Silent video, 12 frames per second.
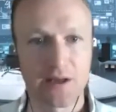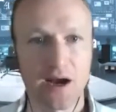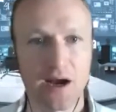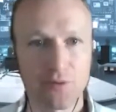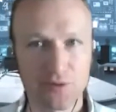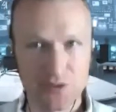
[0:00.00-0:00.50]

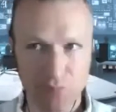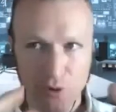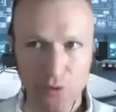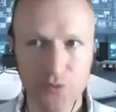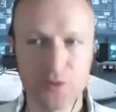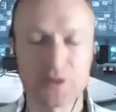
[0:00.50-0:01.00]
I was
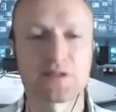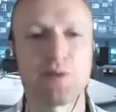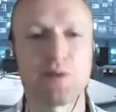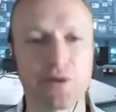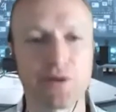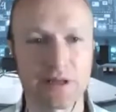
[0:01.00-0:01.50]
both
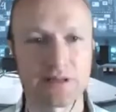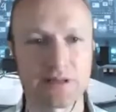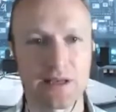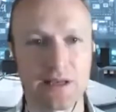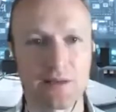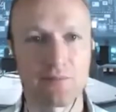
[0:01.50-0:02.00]

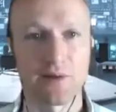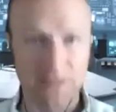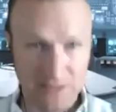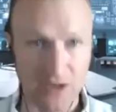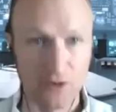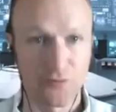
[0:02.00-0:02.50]
experiencing
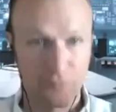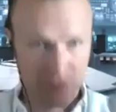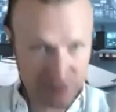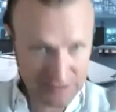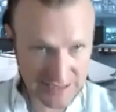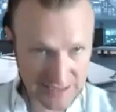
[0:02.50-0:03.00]
myself
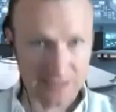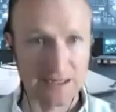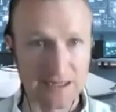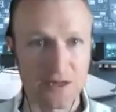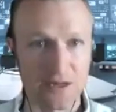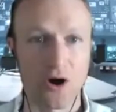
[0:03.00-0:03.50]

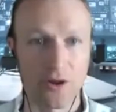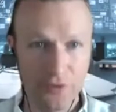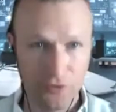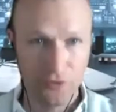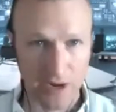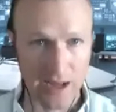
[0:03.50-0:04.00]
standing on the
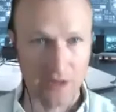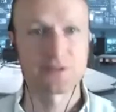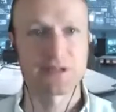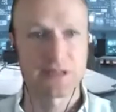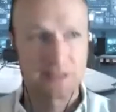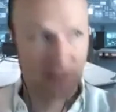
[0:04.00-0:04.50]

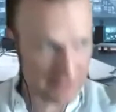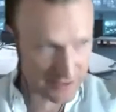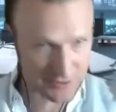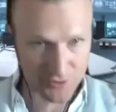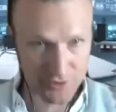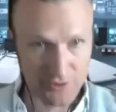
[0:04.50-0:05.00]
ground in the
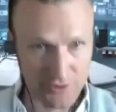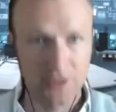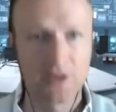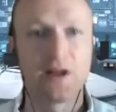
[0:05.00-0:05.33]
desert,